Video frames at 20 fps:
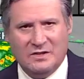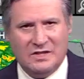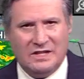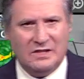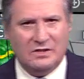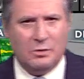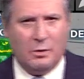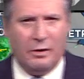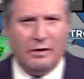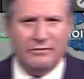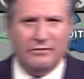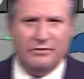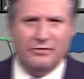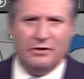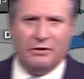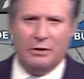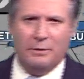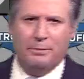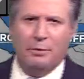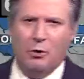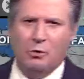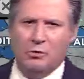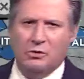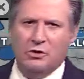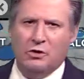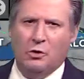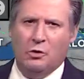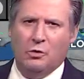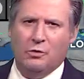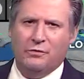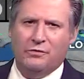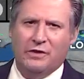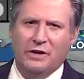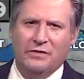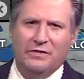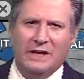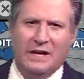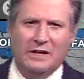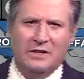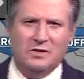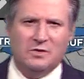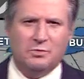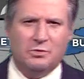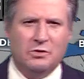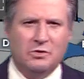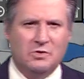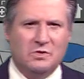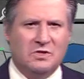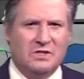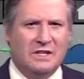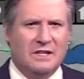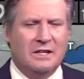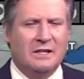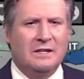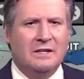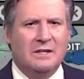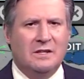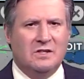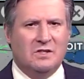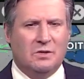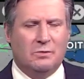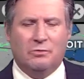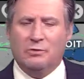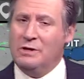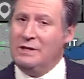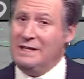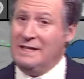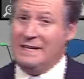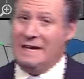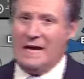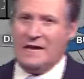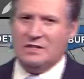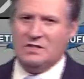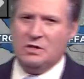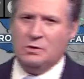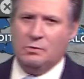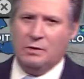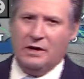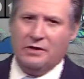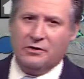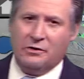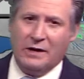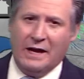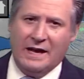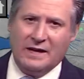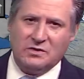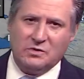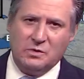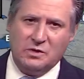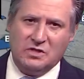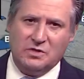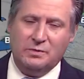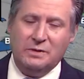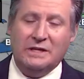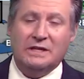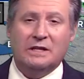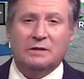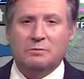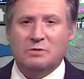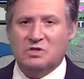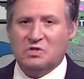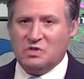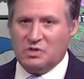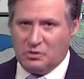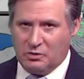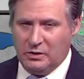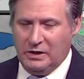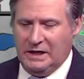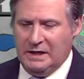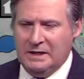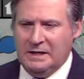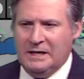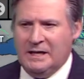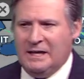That's where we have a very potent cold front that is producing some really nasty weather as we speak in Missouri.